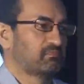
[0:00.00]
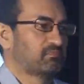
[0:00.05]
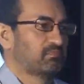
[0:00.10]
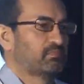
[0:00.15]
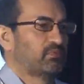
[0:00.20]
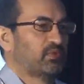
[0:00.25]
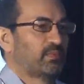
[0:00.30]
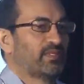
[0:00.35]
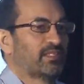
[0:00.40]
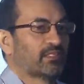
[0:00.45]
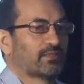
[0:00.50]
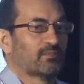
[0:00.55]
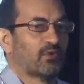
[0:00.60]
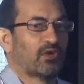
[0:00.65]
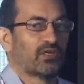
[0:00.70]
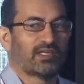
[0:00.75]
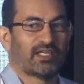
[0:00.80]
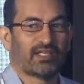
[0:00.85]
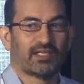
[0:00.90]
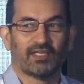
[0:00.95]
will be
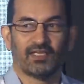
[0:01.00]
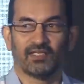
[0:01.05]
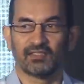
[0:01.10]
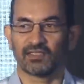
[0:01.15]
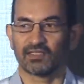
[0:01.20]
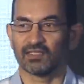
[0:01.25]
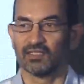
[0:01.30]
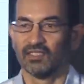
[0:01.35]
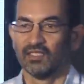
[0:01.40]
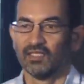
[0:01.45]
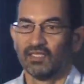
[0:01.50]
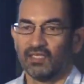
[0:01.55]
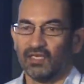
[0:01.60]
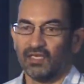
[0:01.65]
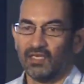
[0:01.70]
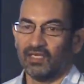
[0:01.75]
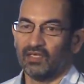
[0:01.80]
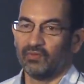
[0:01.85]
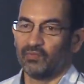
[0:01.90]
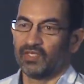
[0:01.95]
small tickets.
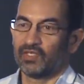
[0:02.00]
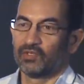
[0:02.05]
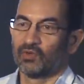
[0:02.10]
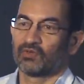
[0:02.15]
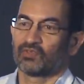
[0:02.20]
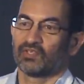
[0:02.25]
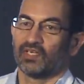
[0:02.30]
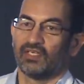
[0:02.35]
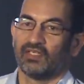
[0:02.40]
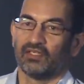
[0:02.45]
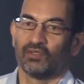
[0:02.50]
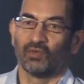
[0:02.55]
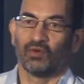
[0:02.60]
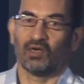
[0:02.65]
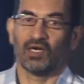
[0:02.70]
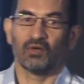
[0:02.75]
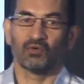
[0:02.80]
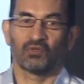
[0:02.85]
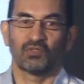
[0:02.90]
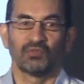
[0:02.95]
We don't really know
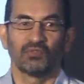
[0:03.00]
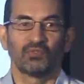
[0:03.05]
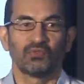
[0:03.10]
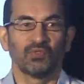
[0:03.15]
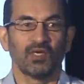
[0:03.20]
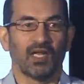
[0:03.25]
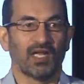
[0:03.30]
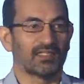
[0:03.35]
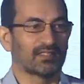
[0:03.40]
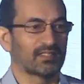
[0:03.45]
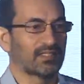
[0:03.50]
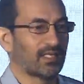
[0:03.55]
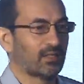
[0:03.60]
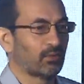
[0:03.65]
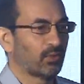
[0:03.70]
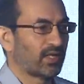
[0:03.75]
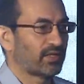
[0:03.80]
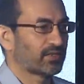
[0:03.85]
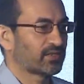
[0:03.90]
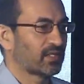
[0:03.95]
how to do asset
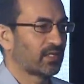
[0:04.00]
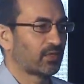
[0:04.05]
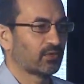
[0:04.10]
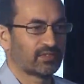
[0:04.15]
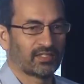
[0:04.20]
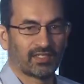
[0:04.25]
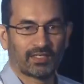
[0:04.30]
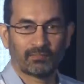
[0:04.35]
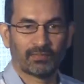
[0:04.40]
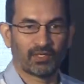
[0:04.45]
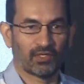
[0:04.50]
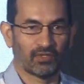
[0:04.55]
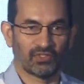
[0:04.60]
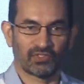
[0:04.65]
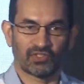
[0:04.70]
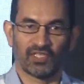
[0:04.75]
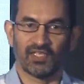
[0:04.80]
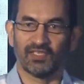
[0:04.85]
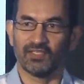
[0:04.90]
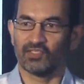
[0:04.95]
allocation out there
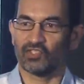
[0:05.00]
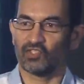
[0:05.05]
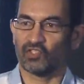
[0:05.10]
because things